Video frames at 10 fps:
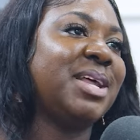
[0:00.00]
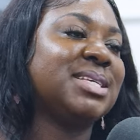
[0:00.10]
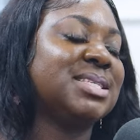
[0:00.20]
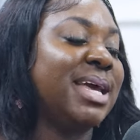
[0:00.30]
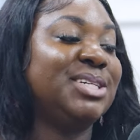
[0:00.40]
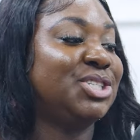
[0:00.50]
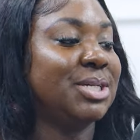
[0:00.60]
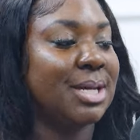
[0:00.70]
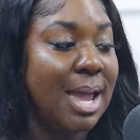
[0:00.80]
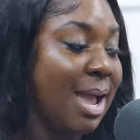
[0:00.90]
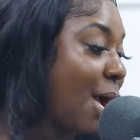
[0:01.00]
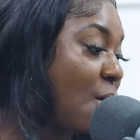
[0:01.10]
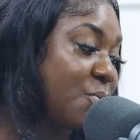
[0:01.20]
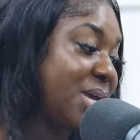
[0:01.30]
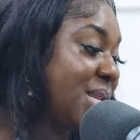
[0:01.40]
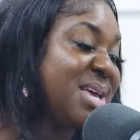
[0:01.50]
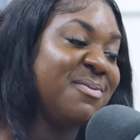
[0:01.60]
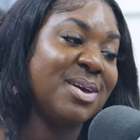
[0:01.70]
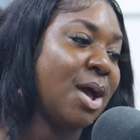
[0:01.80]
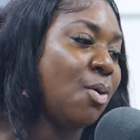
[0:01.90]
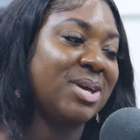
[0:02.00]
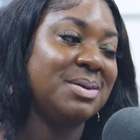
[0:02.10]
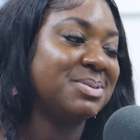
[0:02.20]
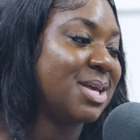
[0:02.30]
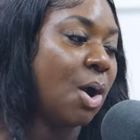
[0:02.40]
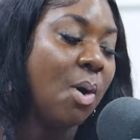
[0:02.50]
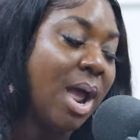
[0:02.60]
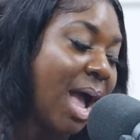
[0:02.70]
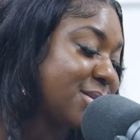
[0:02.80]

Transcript: for that snake shit. I don't get even, I don't keep score.